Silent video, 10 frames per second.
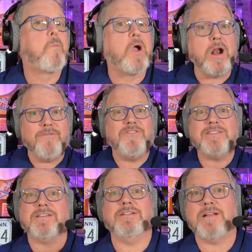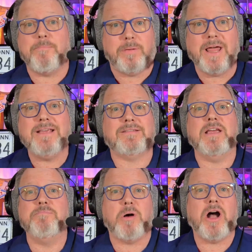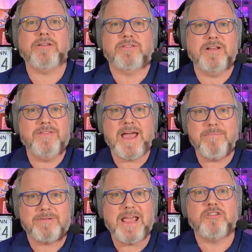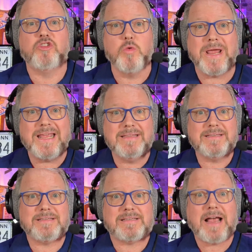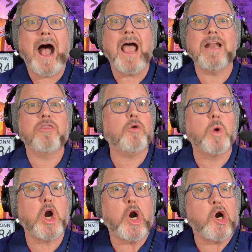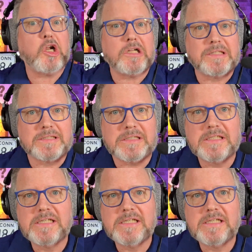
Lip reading: Gonna visit a place in Boston that takes you inside the world.